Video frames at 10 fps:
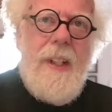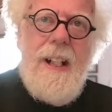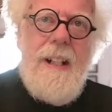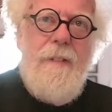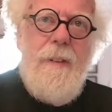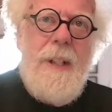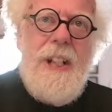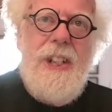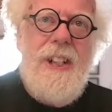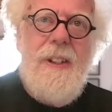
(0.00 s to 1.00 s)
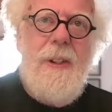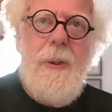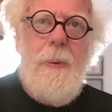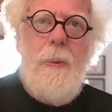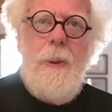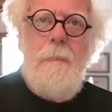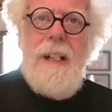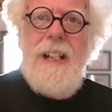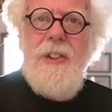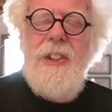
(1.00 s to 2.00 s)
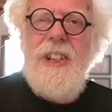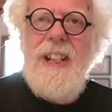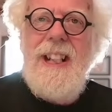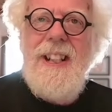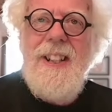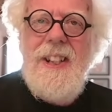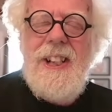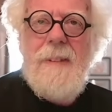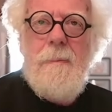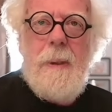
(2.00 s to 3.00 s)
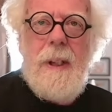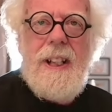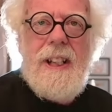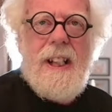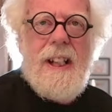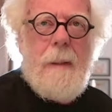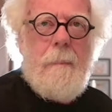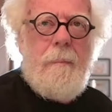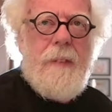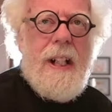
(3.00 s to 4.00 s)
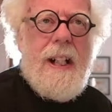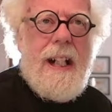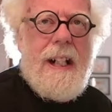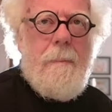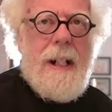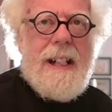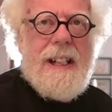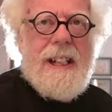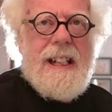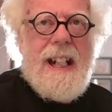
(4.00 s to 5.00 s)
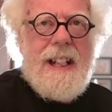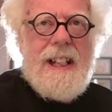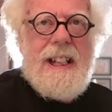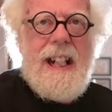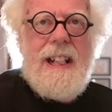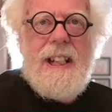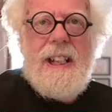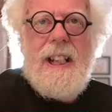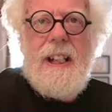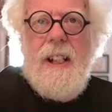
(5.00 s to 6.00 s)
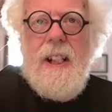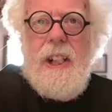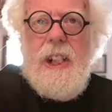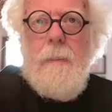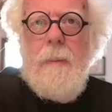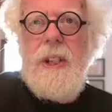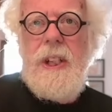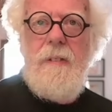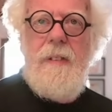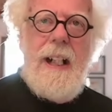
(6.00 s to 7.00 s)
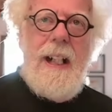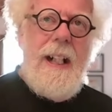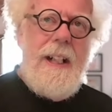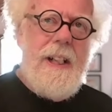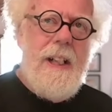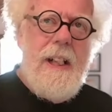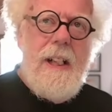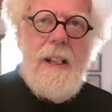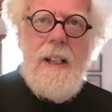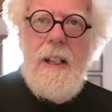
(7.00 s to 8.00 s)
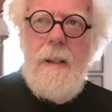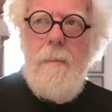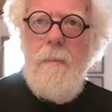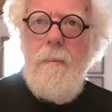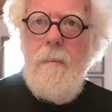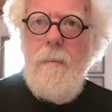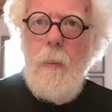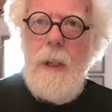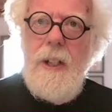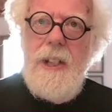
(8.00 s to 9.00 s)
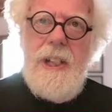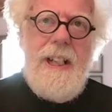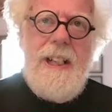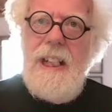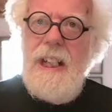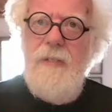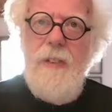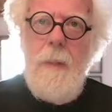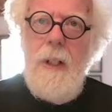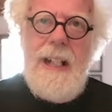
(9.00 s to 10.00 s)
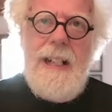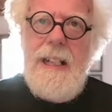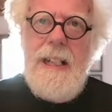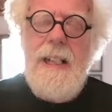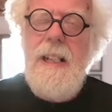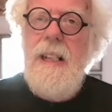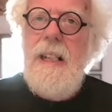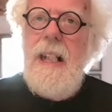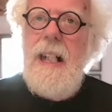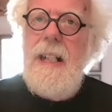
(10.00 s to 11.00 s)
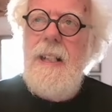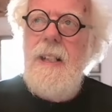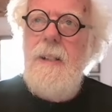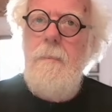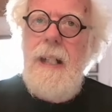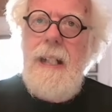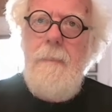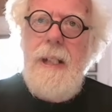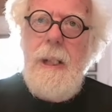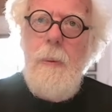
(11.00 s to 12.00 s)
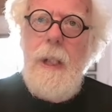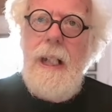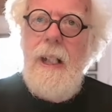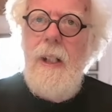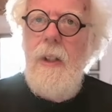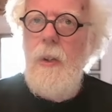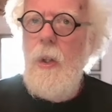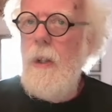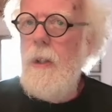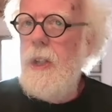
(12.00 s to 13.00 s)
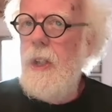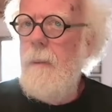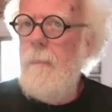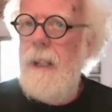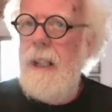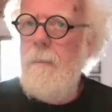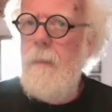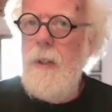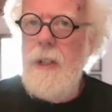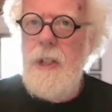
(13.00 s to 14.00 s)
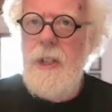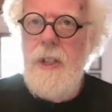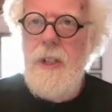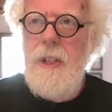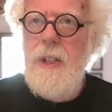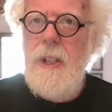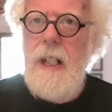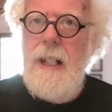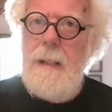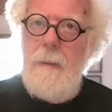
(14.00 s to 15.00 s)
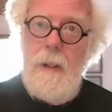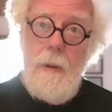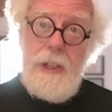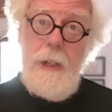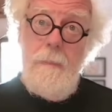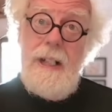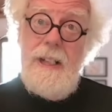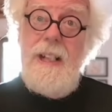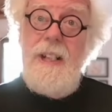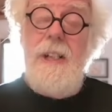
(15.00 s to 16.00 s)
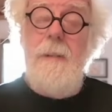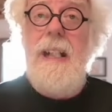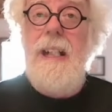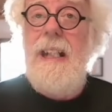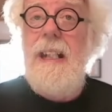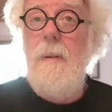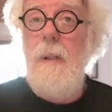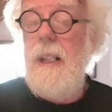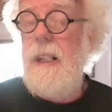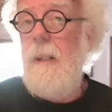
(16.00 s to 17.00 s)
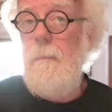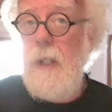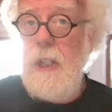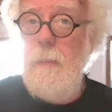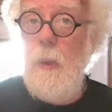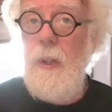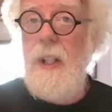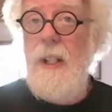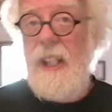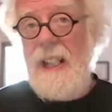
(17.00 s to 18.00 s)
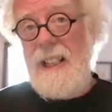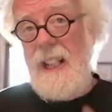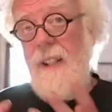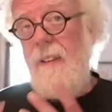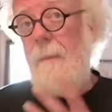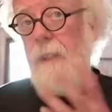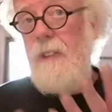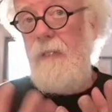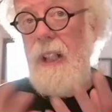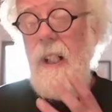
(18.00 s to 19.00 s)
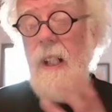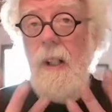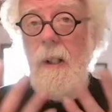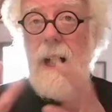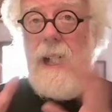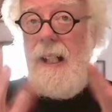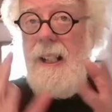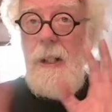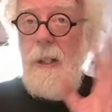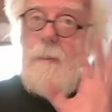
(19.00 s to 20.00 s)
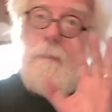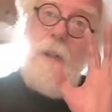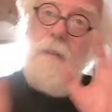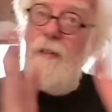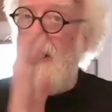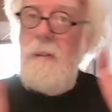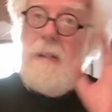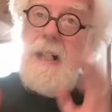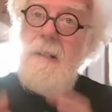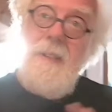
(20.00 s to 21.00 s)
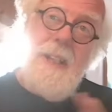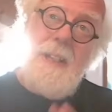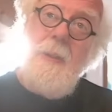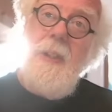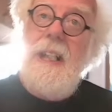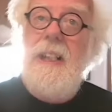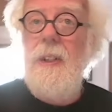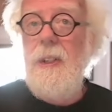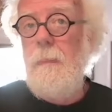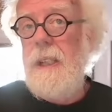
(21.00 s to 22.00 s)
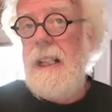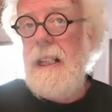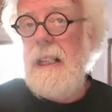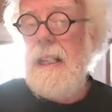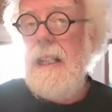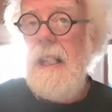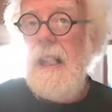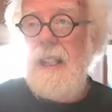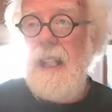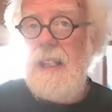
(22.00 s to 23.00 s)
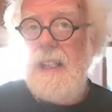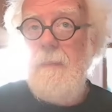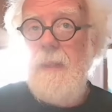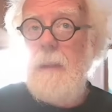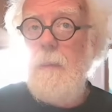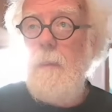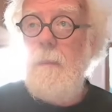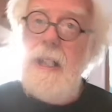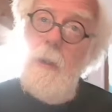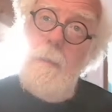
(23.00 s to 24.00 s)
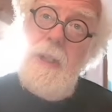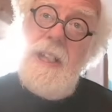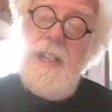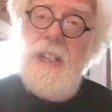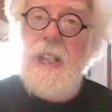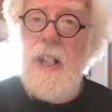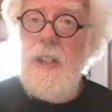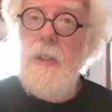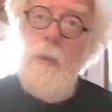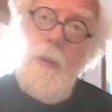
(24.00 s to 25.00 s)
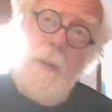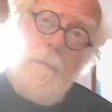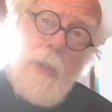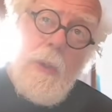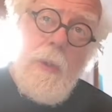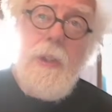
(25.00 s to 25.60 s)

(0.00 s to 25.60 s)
information who would be interested in us, but it makes kind of sense that humans have had weird sightings for millennia, and maybe we're long-term being monitored. And it would also make sense to me, much more than things in our atmosphere, hovering around. I don't like those particularly. That something would be orbiting the sun or on the moon